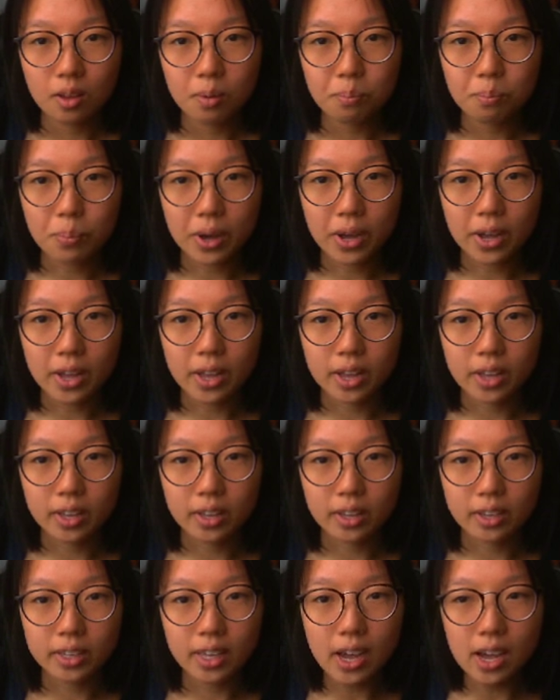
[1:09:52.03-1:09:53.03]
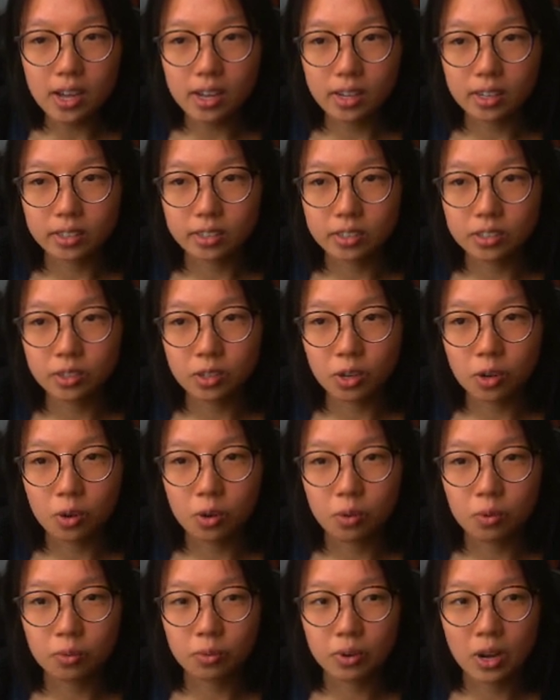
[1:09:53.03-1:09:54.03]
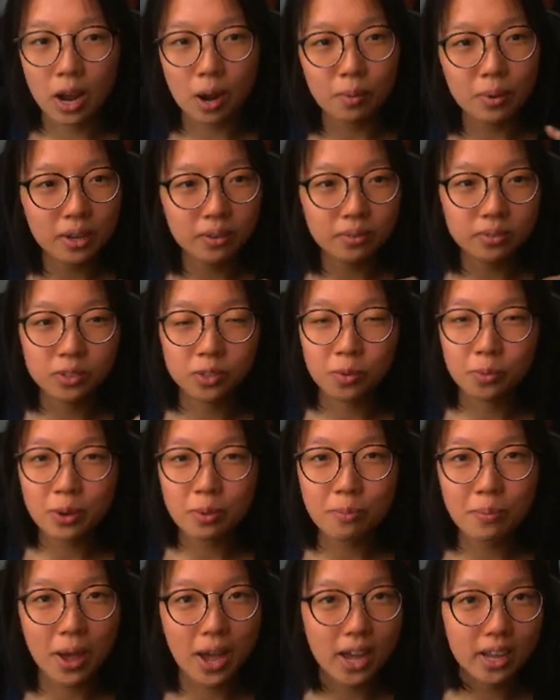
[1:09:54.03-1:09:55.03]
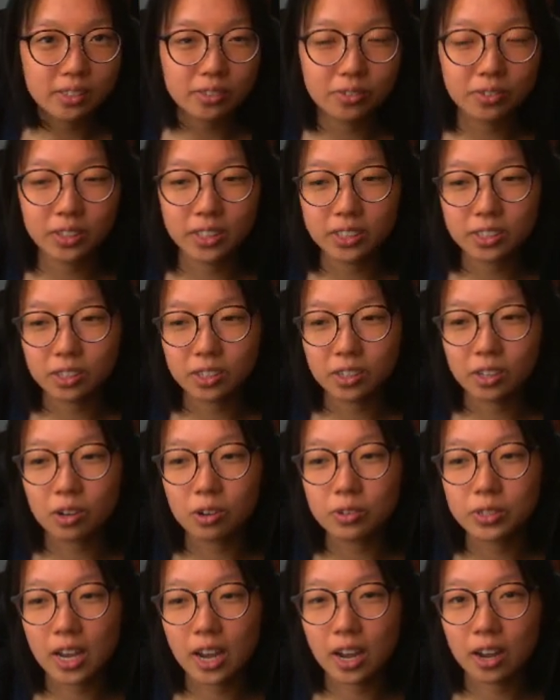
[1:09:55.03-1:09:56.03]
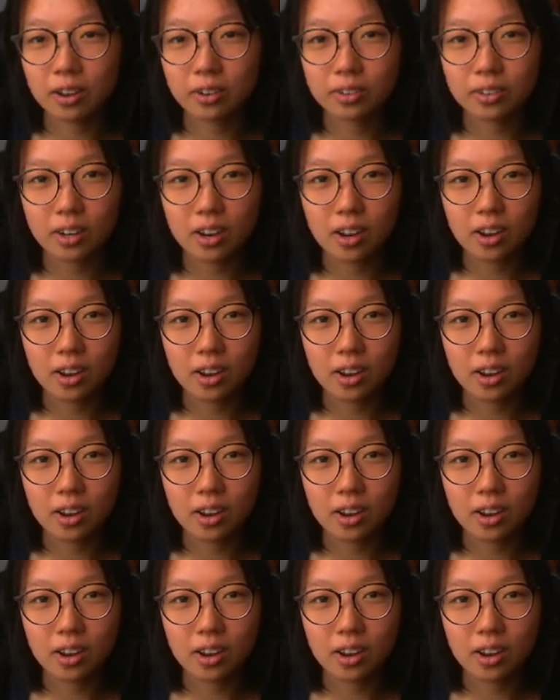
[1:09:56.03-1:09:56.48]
But yeah, so now we have so many paths for this to go down.